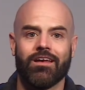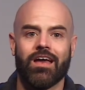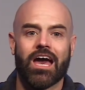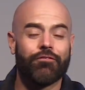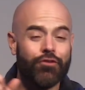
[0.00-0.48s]

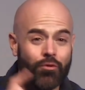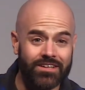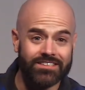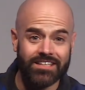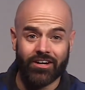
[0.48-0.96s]
And a few
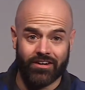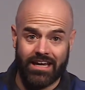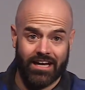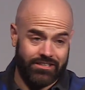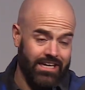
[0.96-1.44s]
months later,
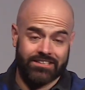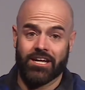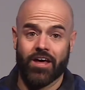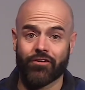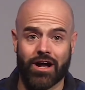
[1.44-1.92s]
he actually has
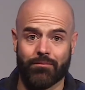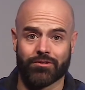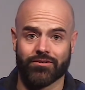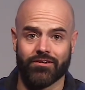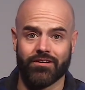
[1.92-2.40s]
another
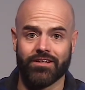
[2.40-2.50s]
opportunity.